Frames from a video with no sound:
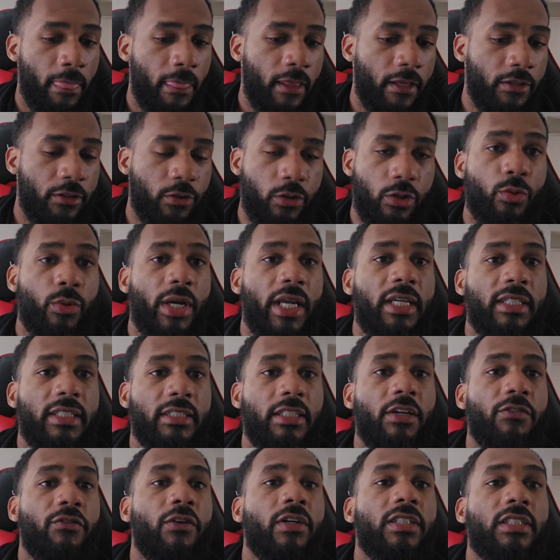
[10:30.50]
You create
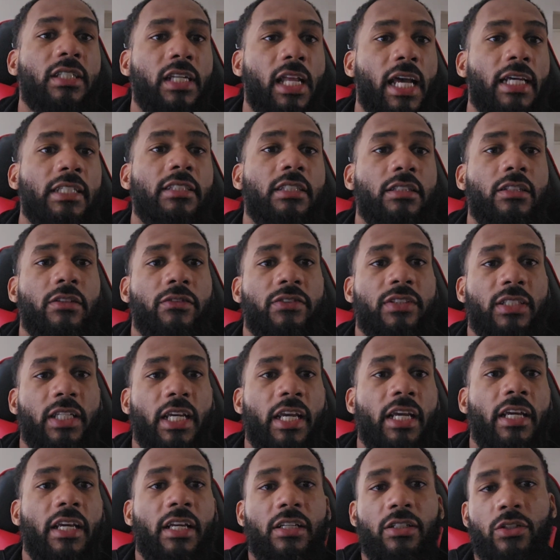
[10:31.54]
different slices of
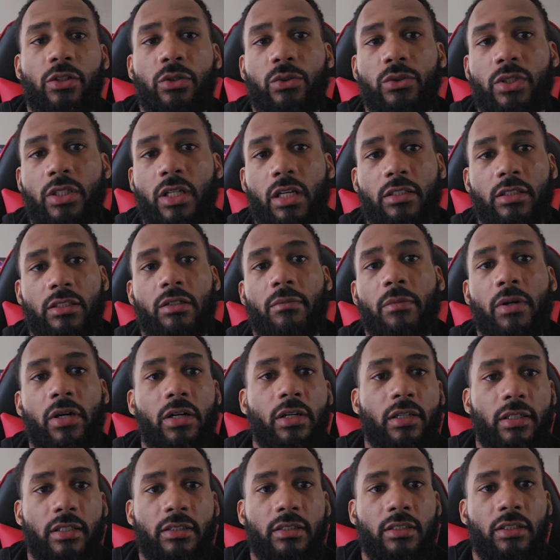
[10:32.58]
state and use custom
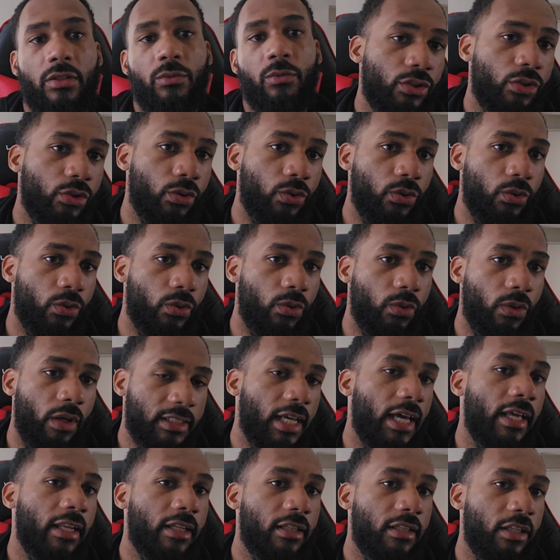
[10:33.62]
hooks to
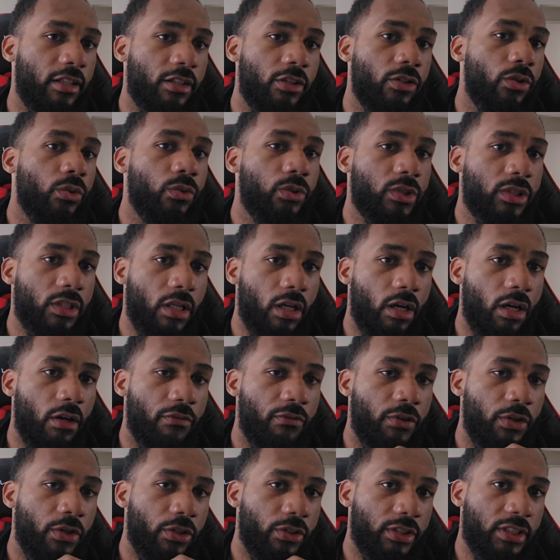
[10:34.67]
extend the use
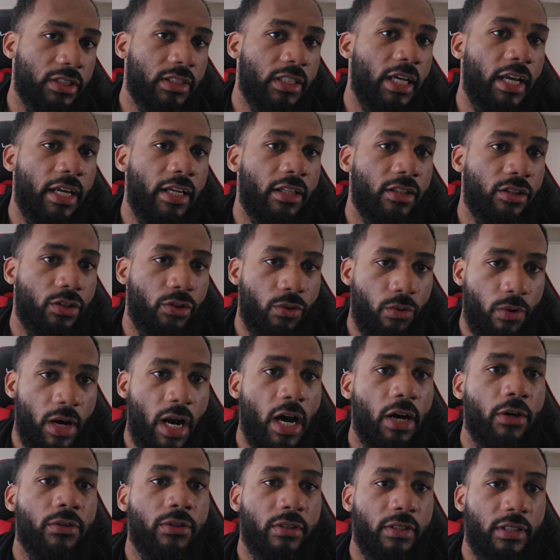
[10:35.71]
of your state
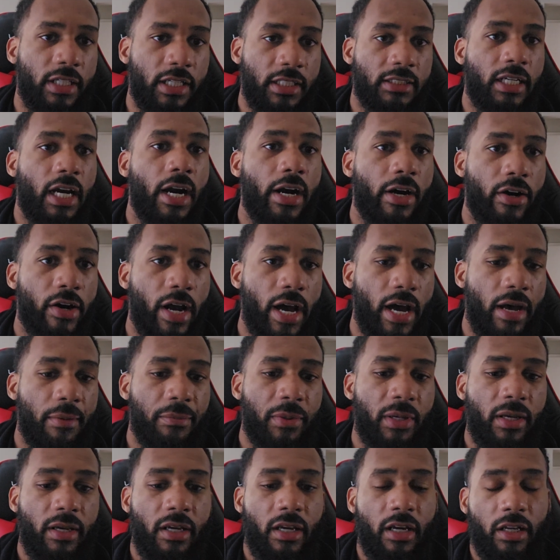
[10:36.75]
throughout the entire app.
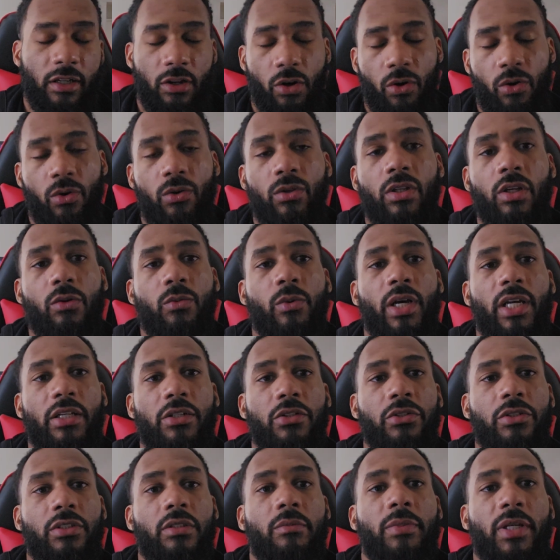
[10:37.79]
And the only way
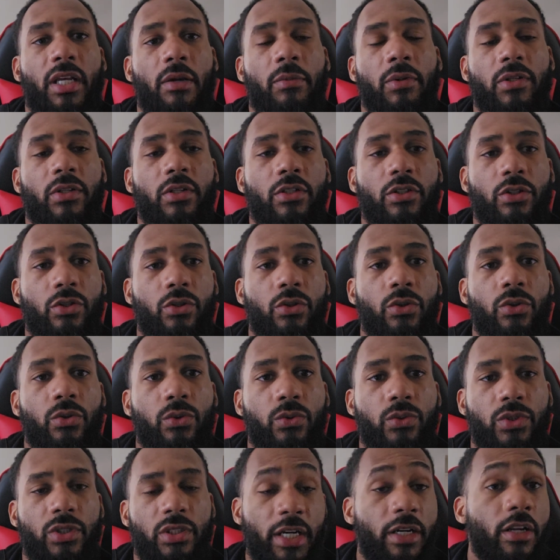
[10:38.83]
you should be able to
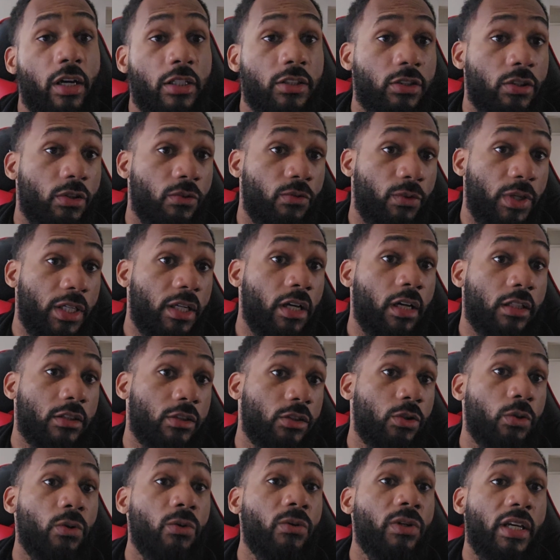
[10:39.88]
use Redux or Redux
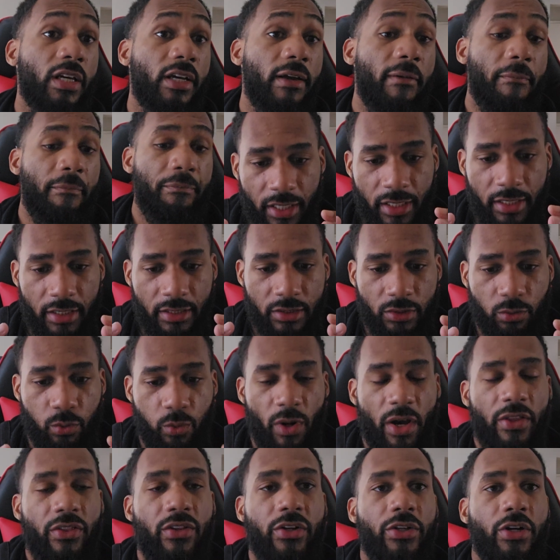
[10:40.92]
Toolkit is
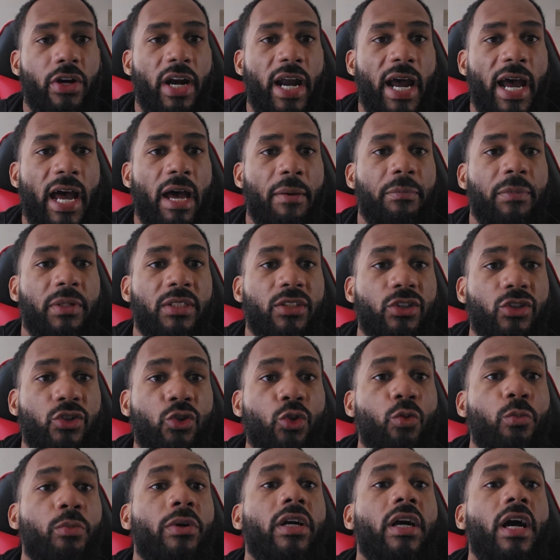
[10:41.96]
whether your app is
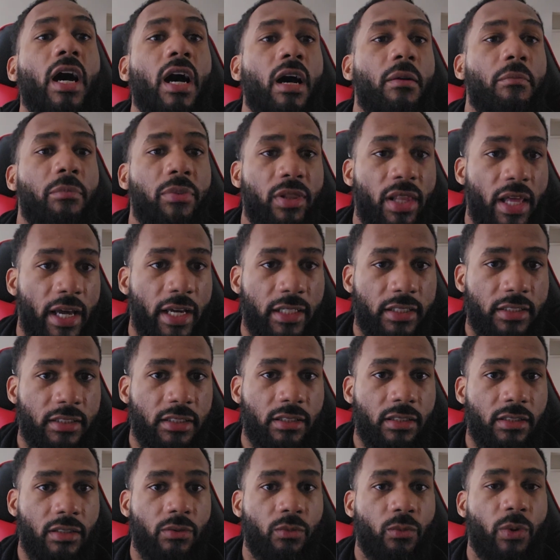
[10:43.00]
super
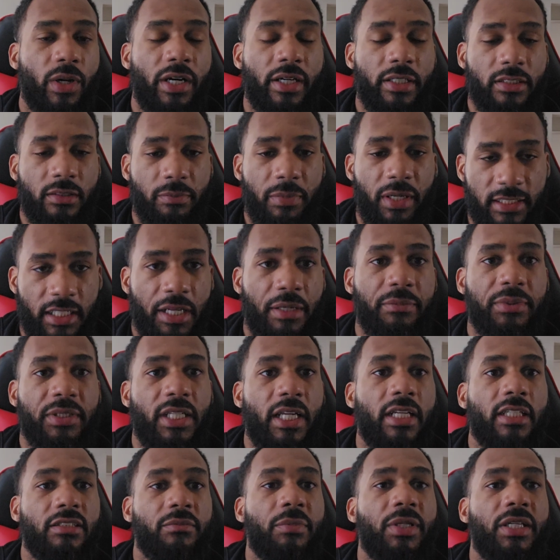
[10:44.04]
complex, whereas the same
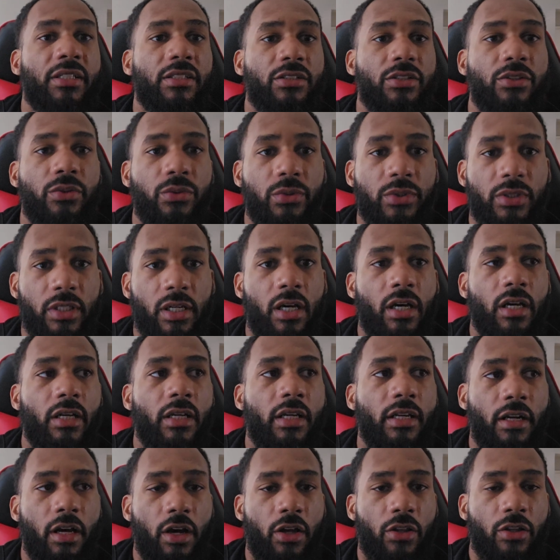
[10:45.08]
state is being used
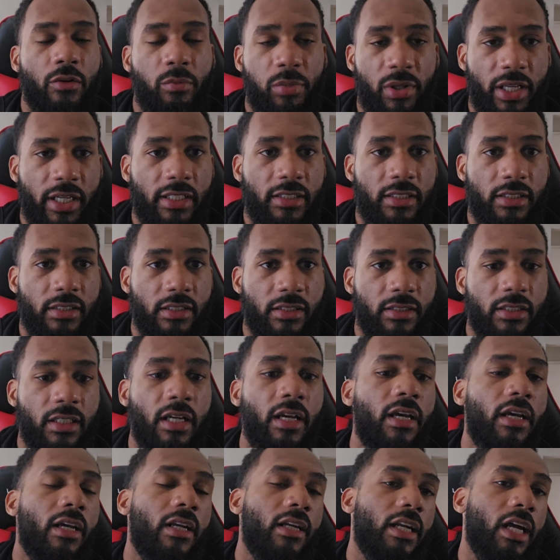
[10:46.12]
in other places.
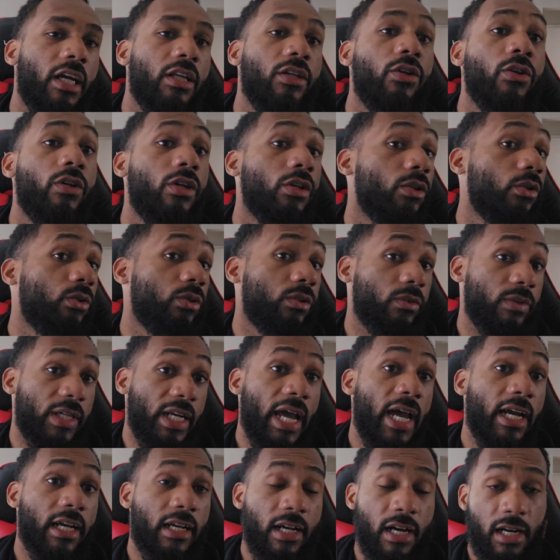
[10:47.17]
Now you could use
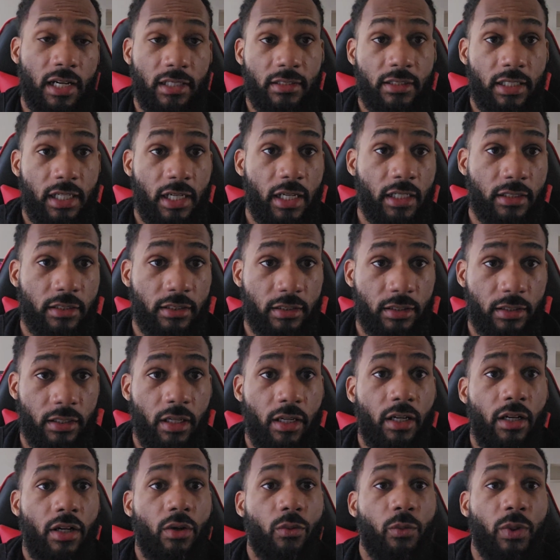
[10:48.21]
React Context,
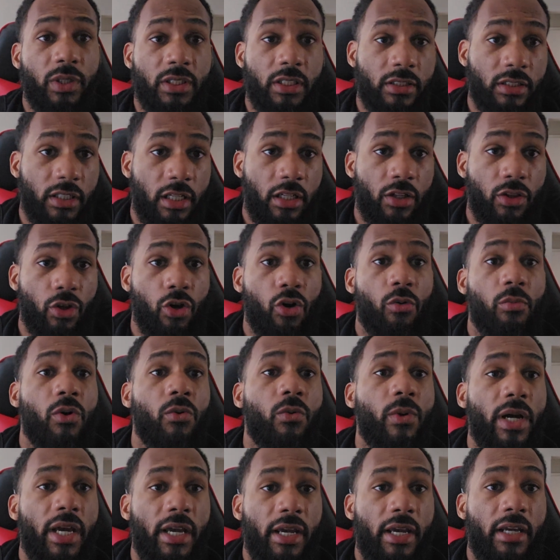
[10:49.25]
which is a global
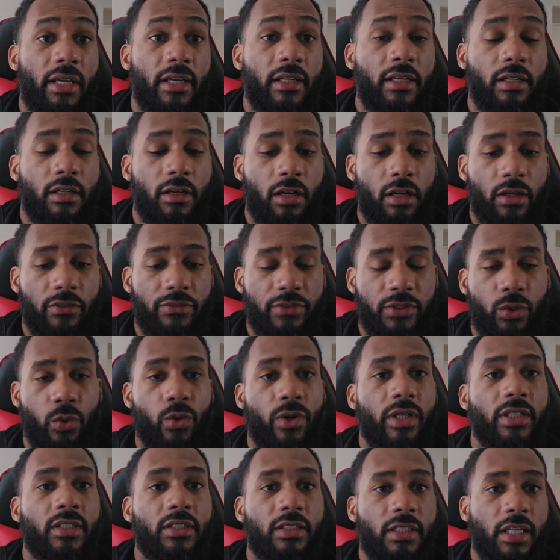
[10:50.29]
way of
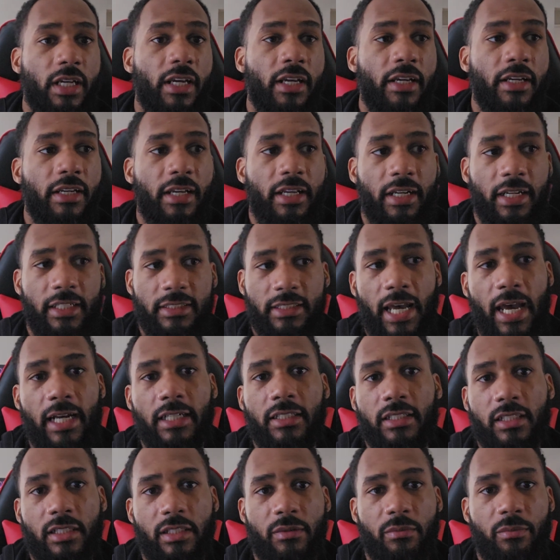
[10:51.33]
storing state and is
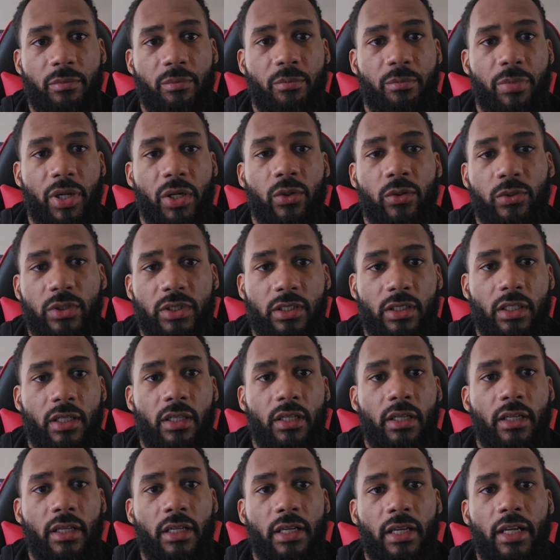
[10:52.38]
actually built
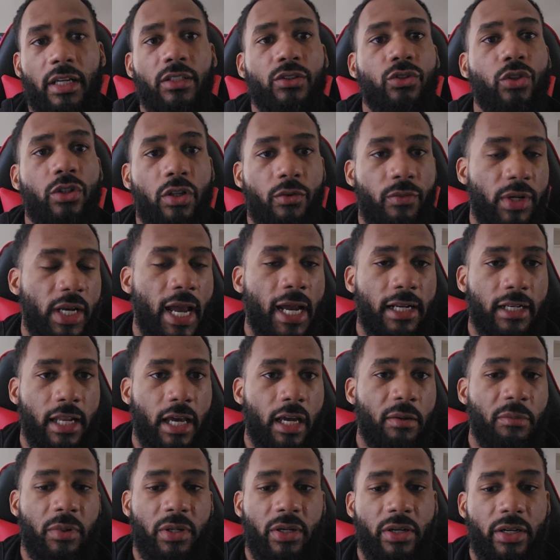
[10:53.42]
into the React
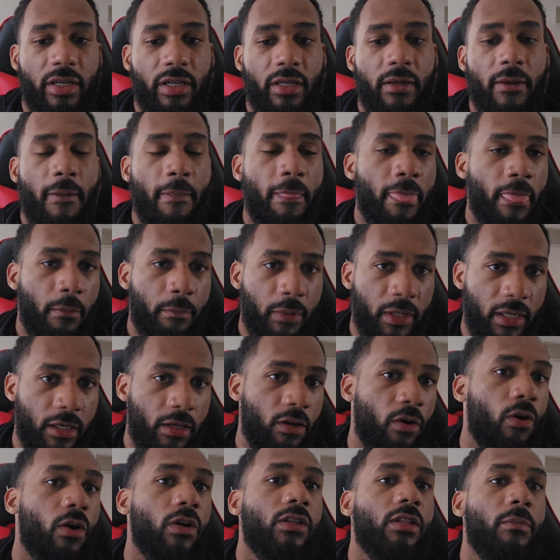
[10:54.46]
library, but it
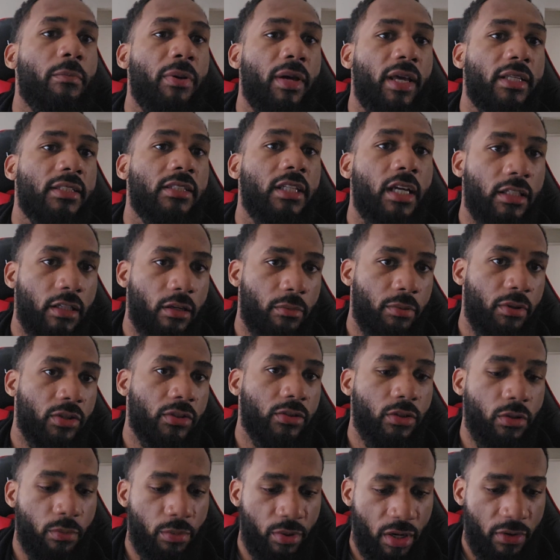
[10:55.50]
all depends on your
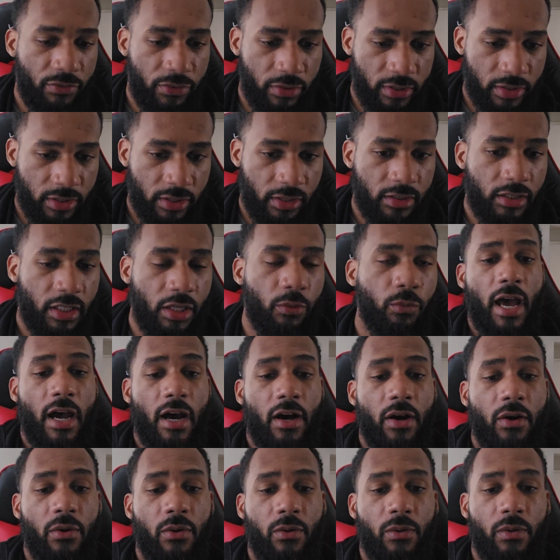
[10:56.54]
personal preferences.
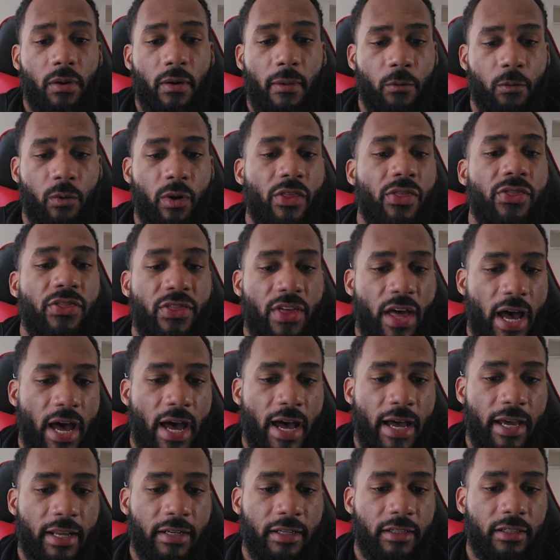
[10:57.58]
Now with
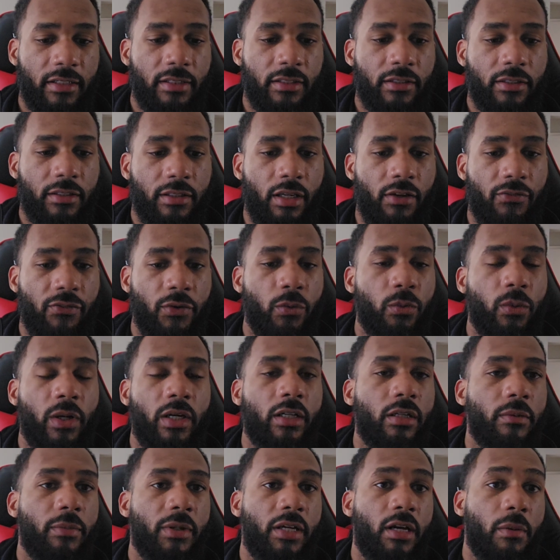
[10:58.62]
that, if you
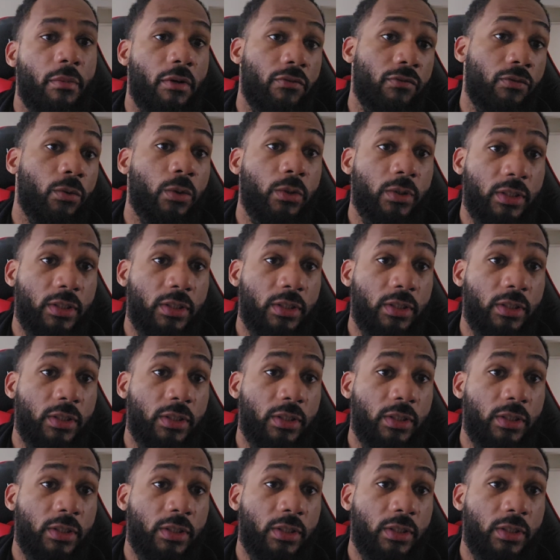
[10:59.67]
wanted to become a full